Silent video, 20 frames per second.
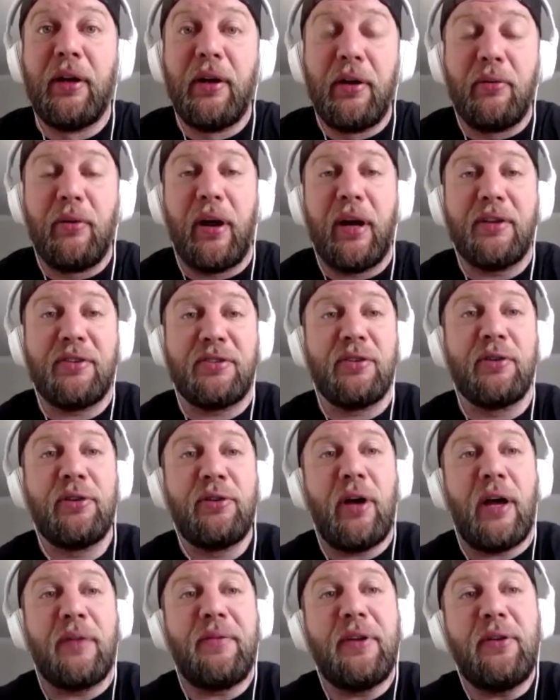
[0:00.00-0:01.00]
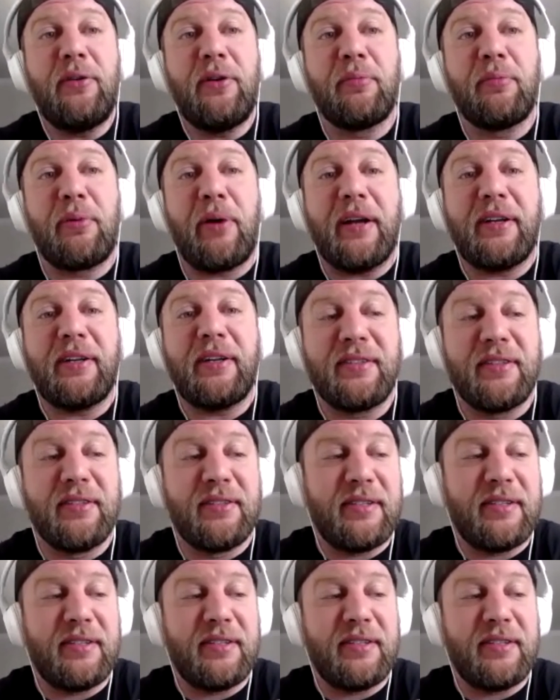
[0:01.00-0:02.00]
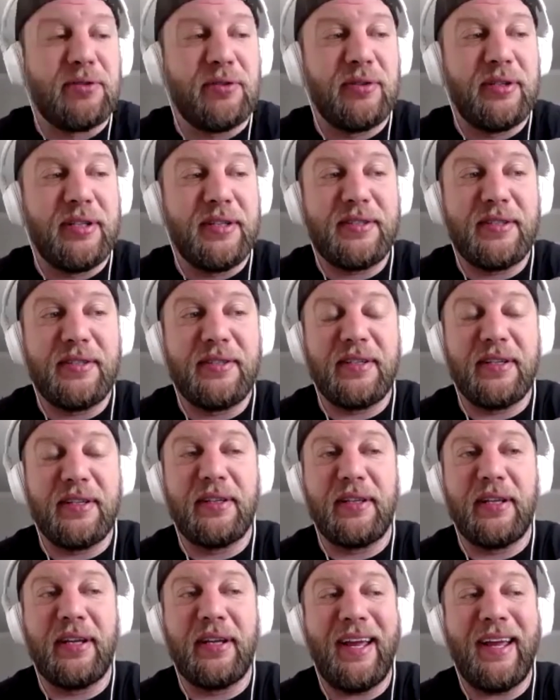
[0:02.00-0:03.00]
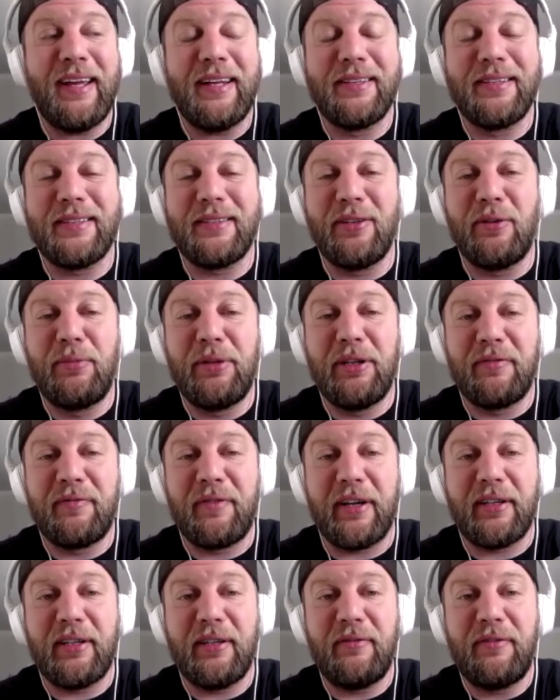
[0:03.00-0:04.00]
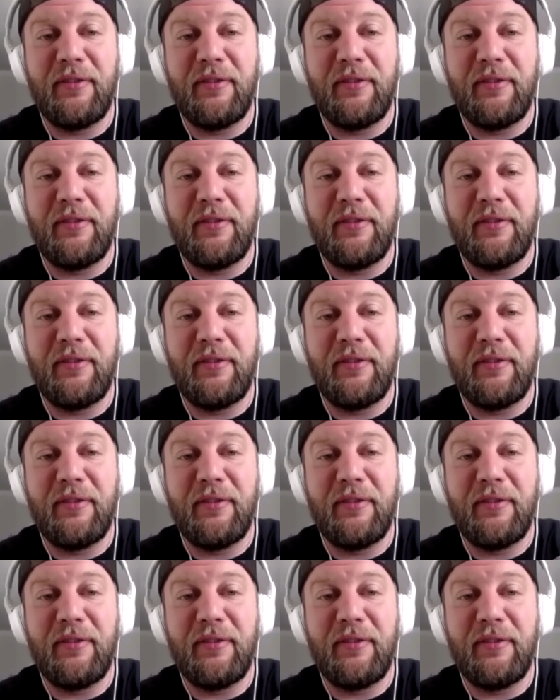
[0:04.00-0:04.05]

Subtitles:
Right. So I think you can practice the safe social distancing thing and still be effective